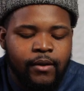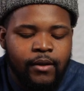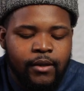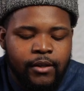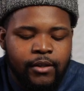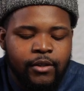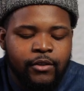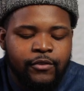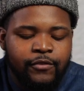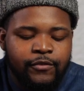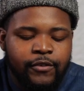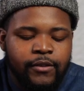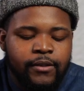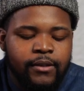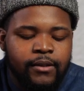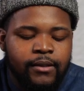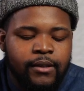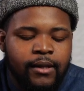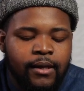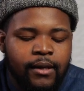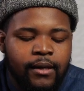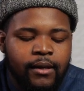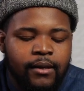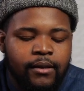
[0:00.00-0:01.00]
You'll feel
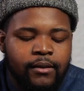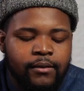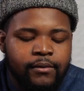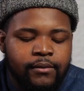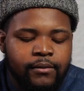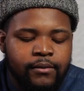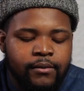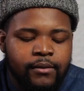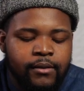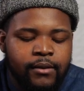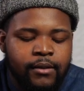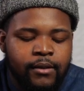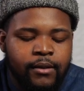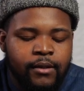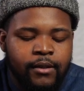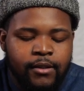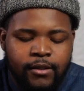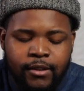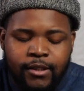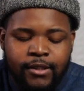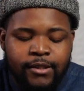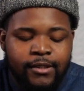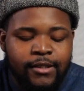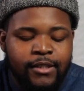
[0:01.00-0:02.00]
alive.
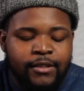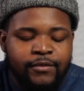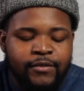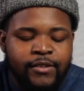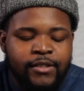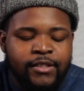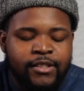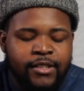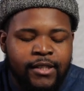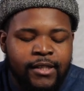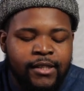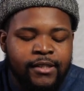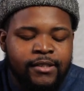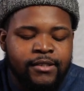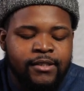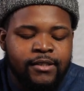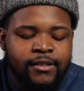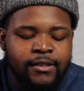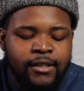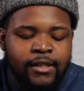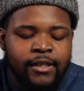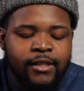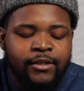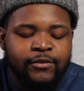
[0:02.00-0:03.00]
You're gonna even change your
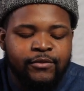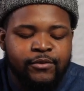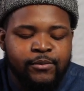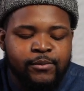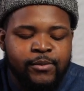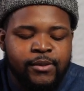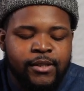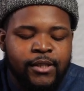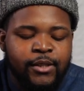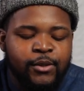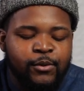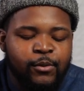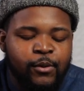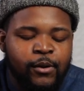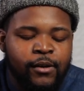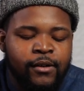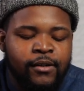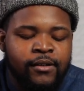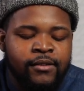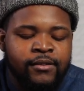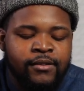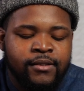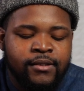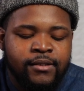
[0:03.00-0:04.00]
name from
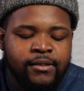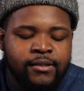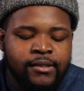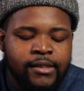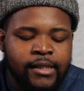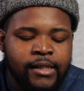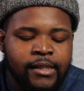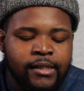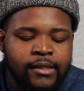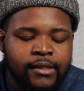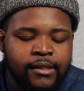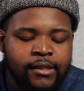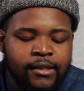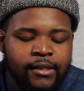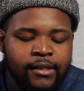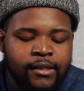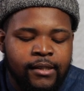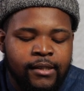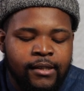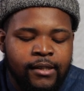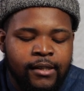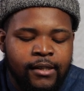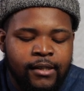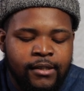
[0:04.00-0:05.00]
Zaquane to Zay.
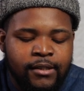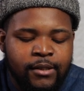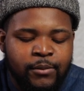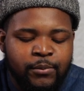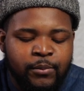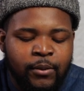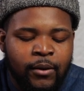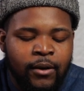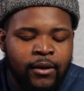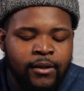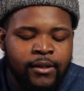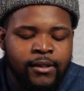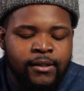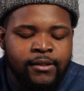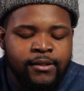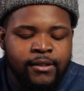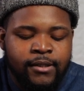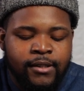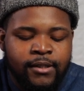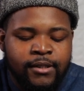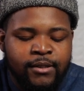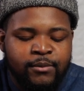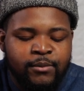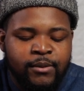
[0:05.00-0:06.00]
The parties are
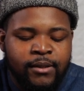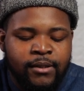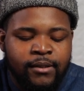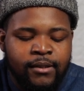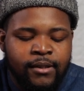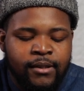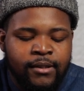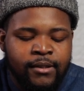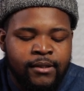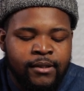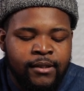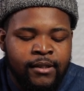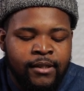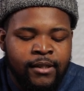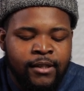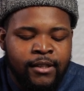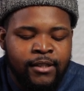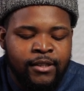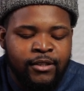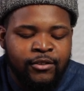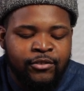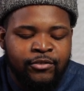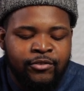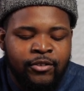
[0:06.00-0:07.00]
gonna be lit.
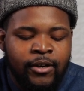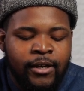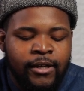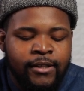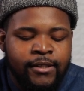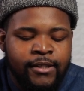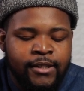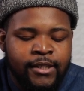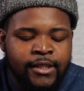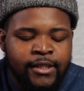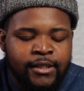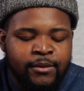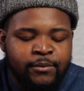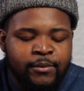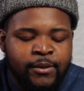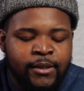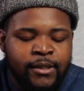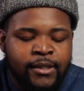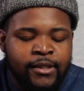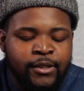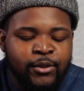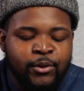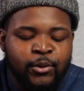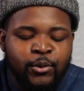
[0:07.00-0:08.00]
You're finally gonna
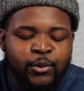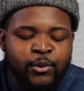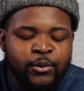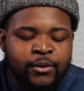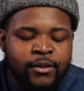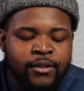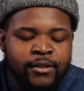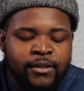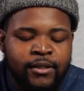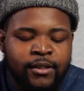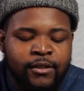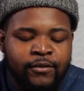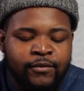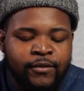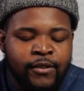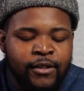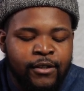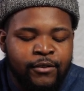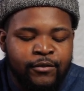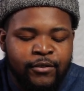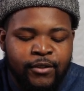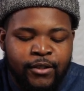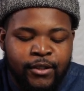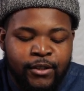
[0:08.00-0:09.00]
be cool enough
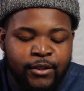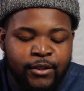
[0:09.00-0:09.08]
for the